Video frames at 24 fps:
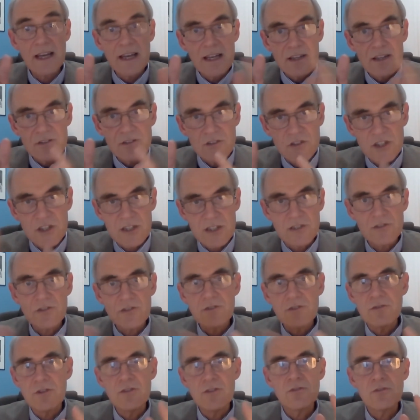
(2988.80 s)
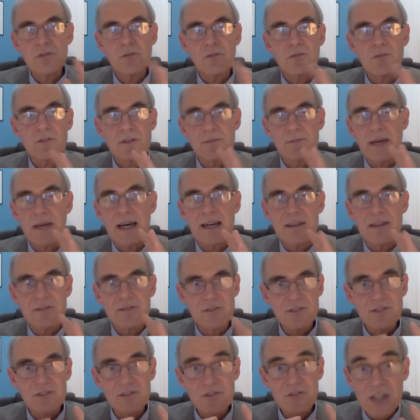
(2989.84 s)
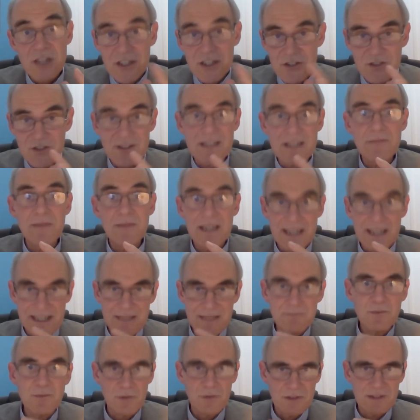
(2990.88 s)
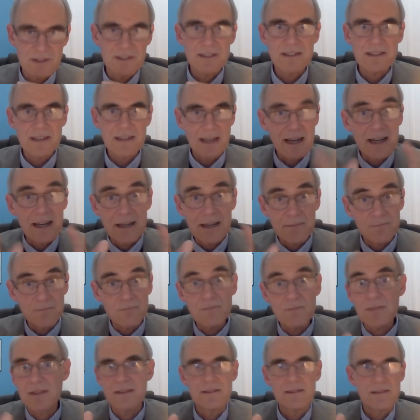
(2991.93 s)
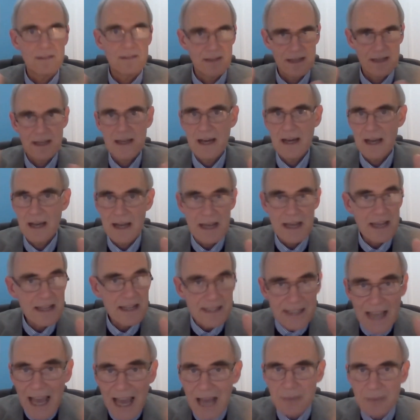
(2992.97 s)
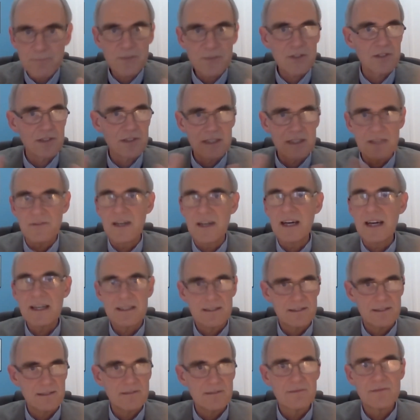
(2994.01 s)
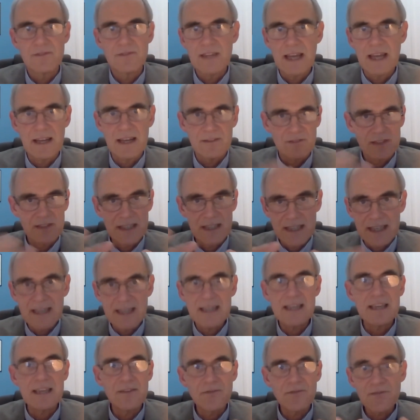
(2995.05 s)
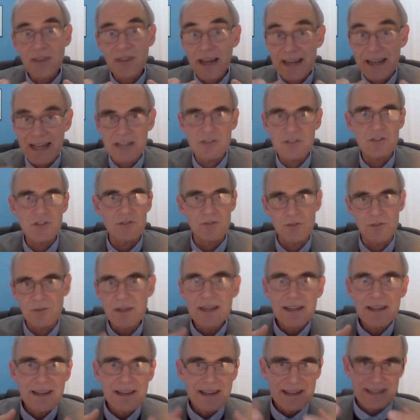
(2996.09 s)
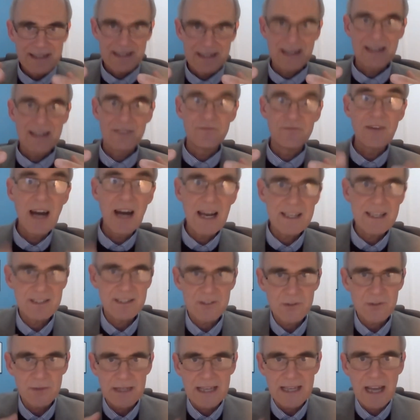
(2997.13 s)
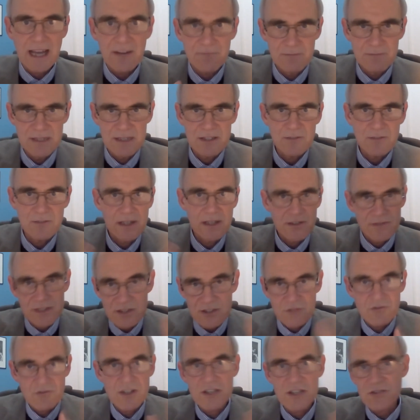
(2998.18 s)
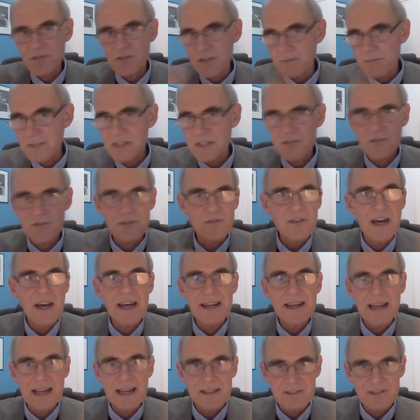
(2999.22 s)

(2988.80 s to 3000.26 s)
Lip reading: Jill, you talked about Treasury being important. It's absolutely vital that the key financial advisor to a government, whether it's a Treasury or Ministry of Finance,